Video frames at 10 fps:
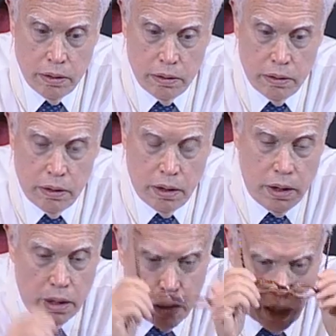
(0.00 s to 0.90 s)
While
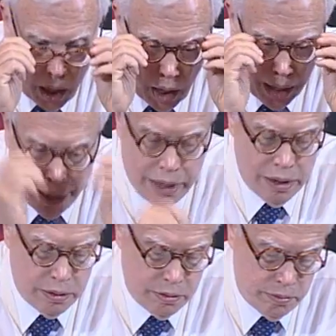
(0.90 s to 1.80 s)
there can be
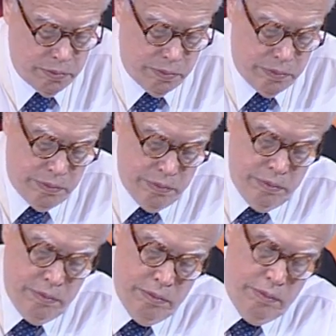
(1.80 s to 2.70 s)
more
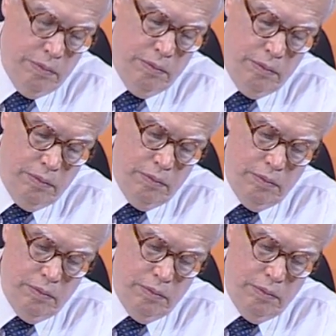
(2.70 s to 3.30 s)
identities, if you want,